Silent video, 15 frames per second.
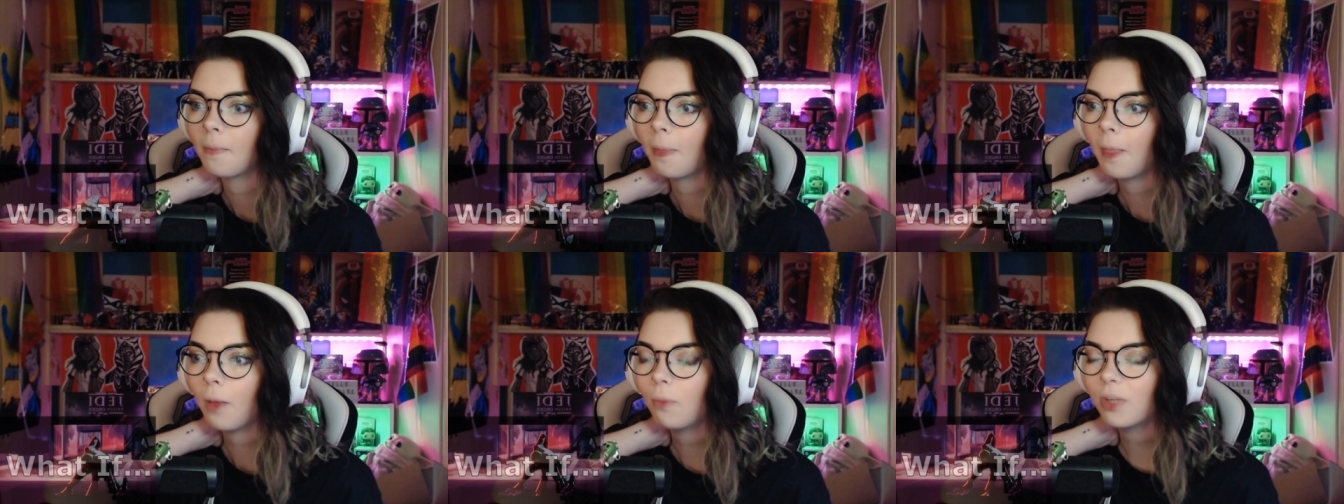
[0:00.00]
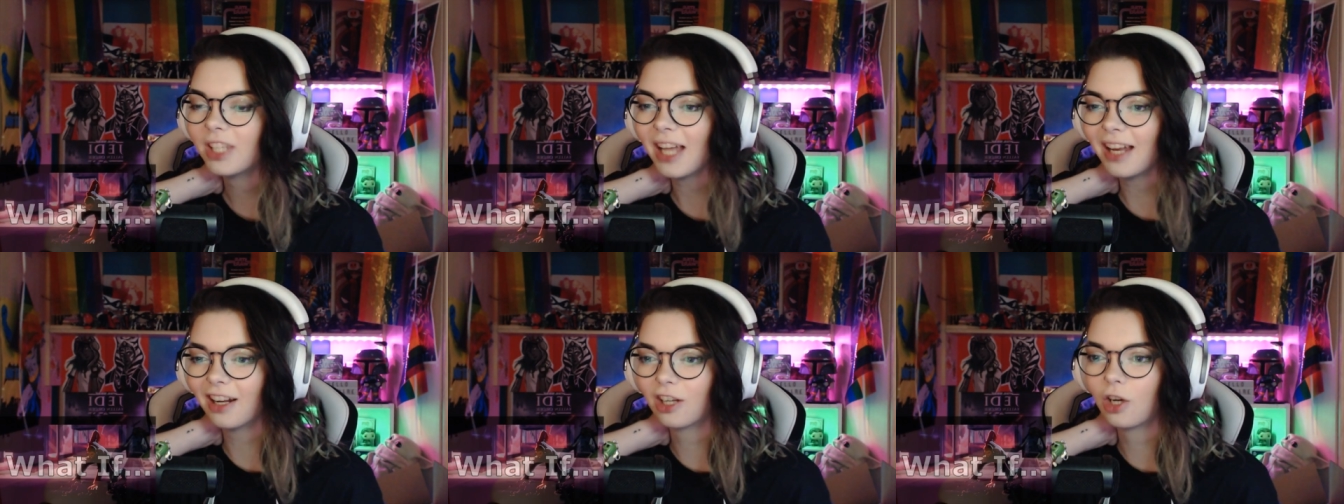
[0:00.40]
Was
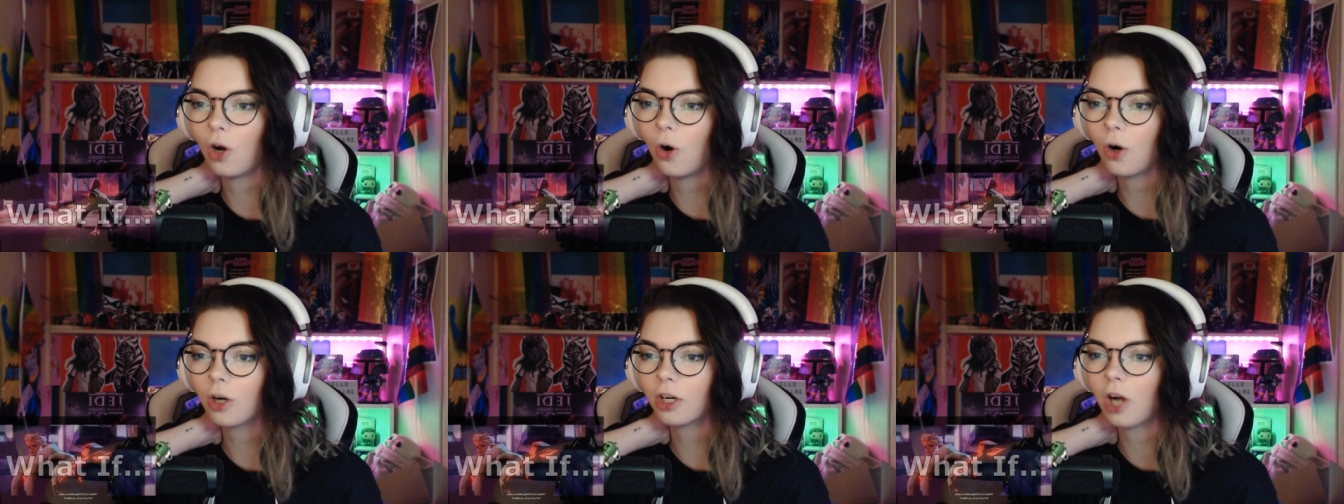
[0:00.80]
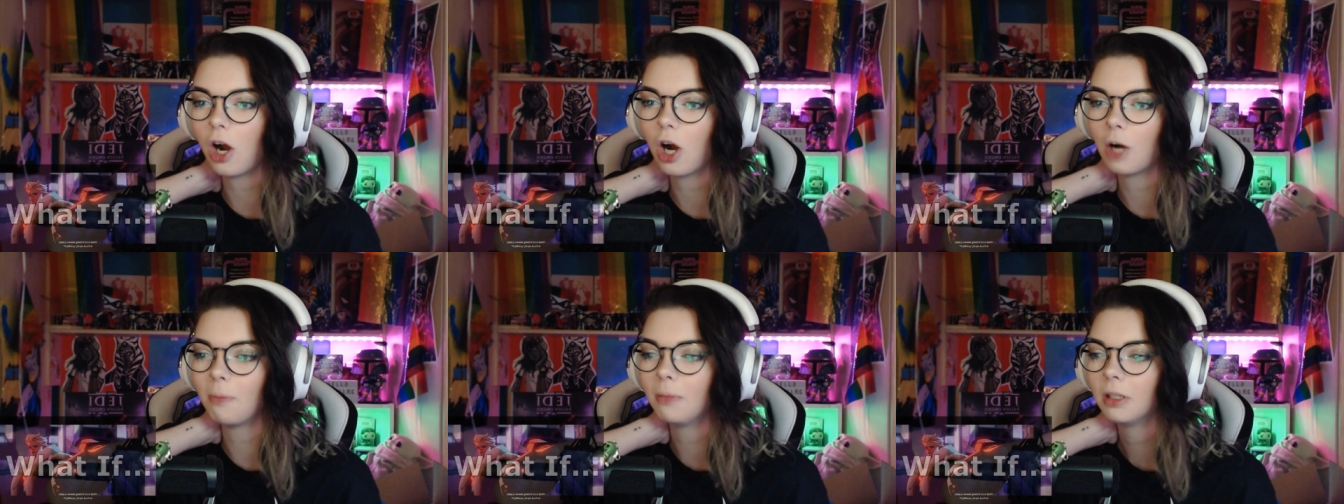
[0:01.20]
that a Korg
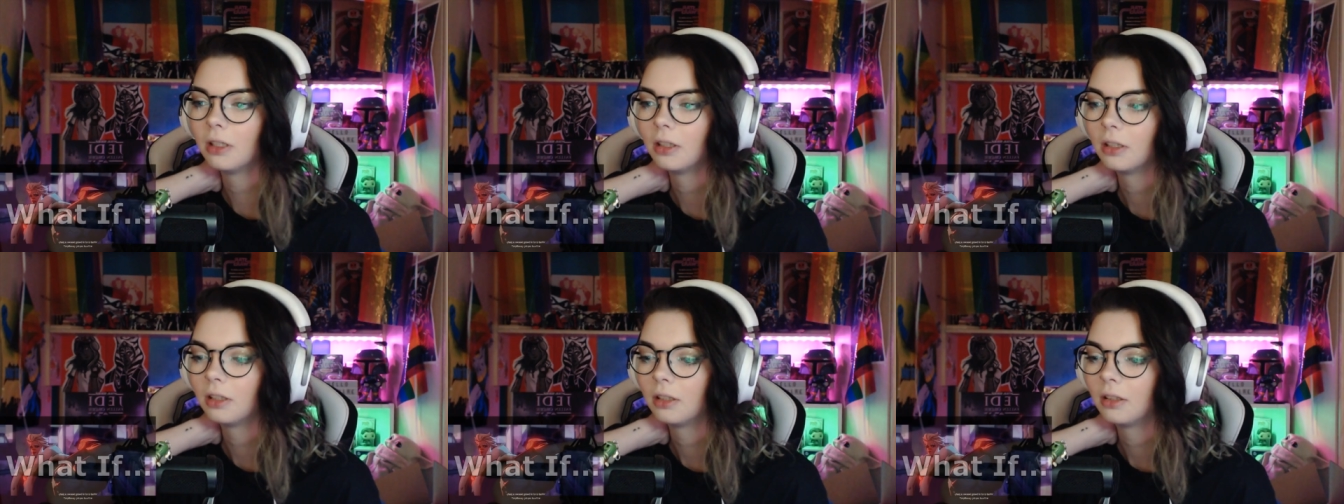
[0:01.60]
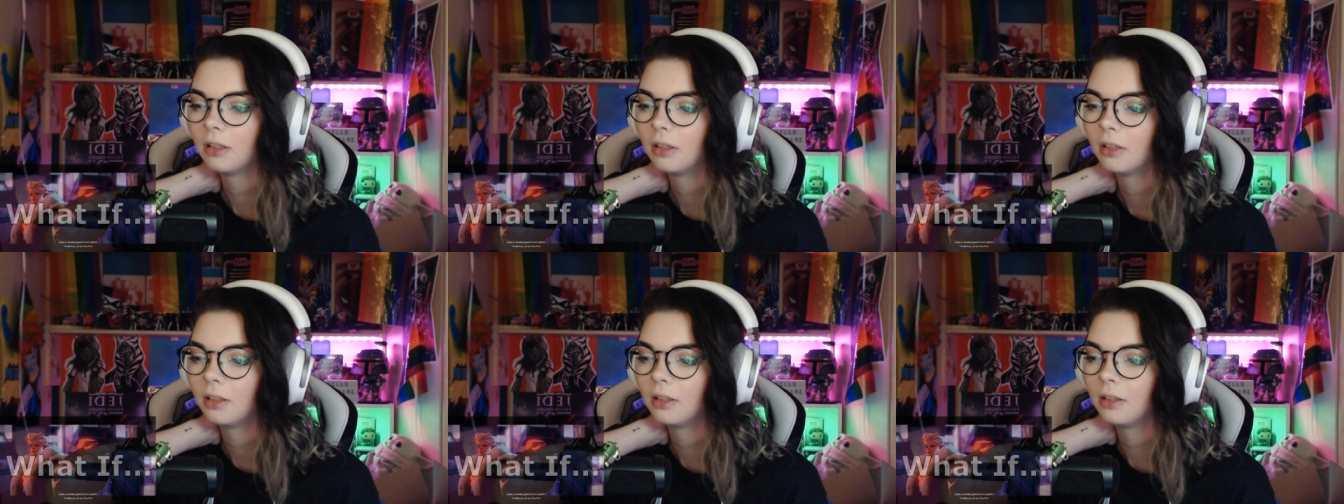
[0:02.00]
arm? What kind
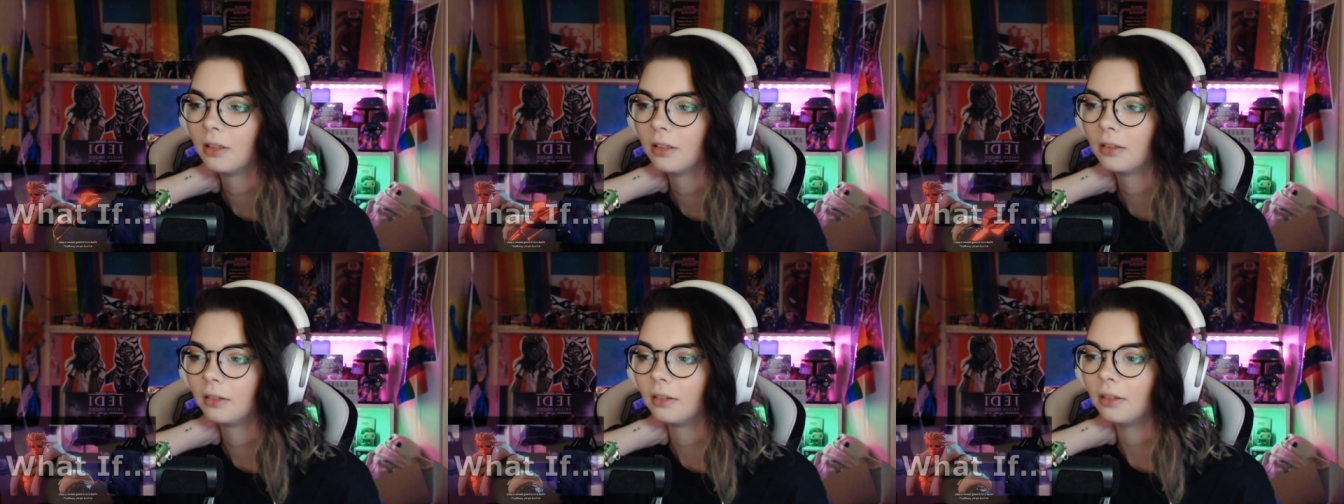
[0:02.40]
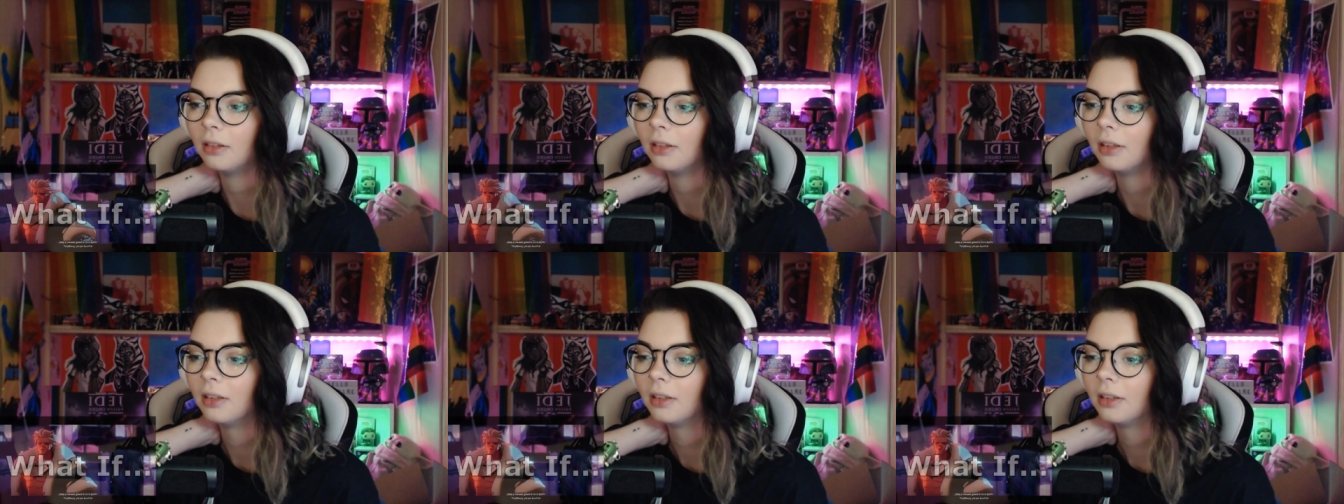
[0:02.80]
of being leaves
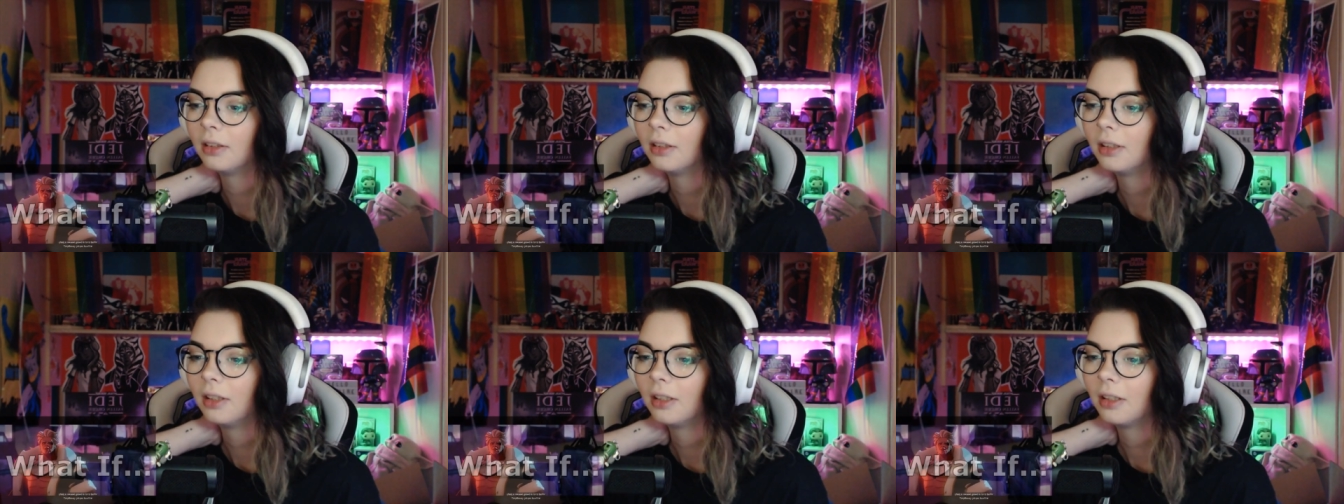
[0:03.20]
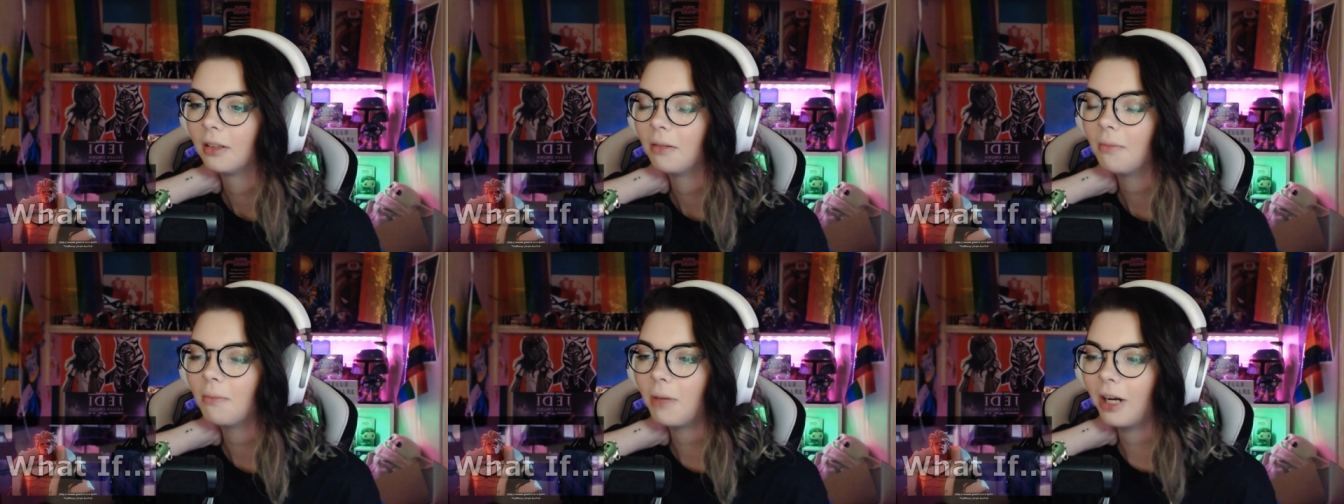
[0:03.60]
a party without
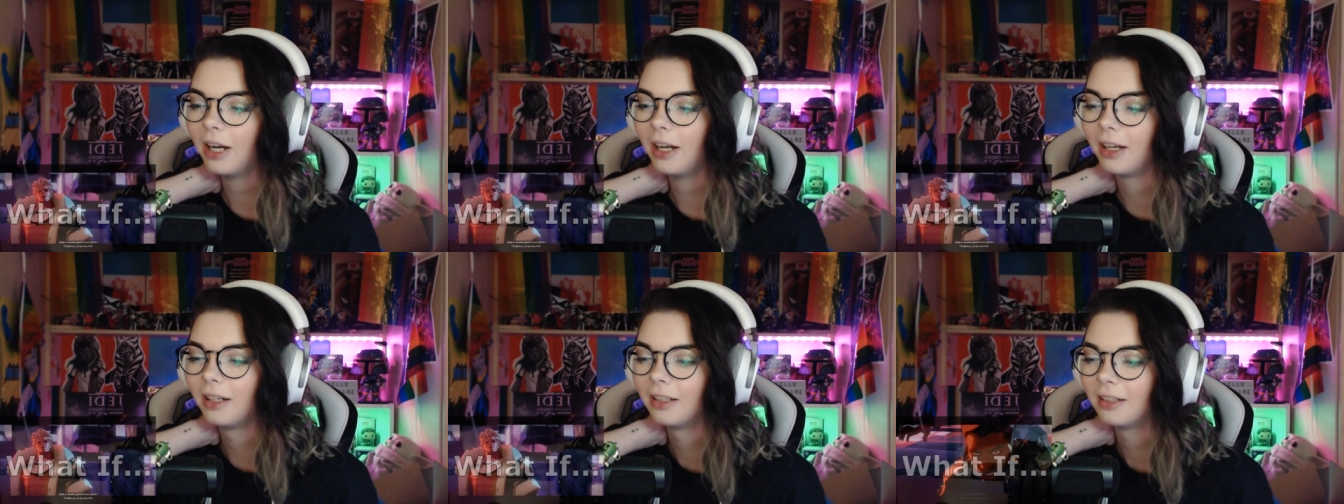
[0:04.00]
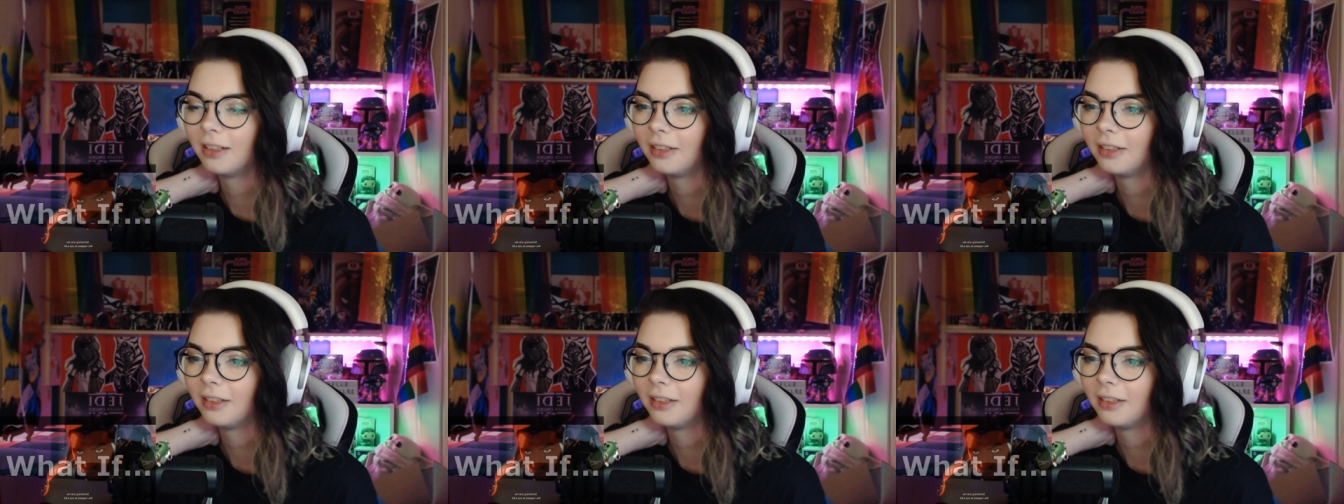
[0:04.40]
saying? Bruh.